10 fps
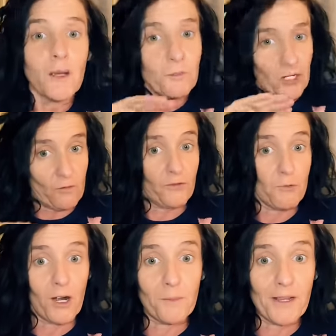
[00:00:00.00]
But if you
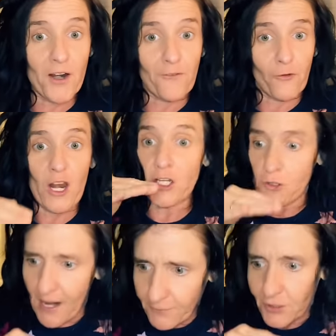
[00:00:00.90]
want to be their friend, you
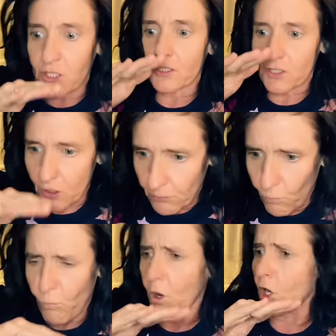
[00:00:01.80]
have to just
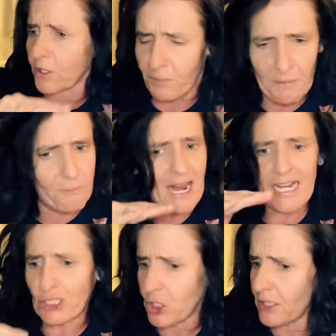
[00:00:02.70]
work, be
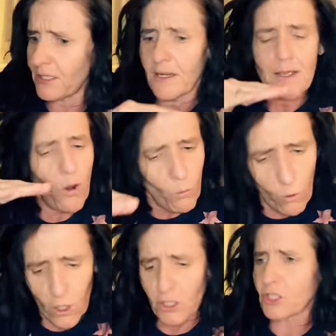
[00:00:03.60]
patient,
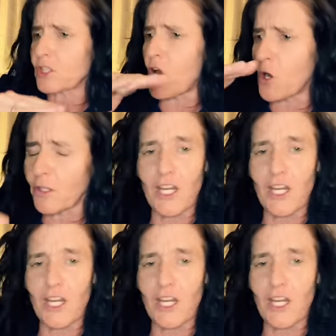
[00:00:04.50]
work slow.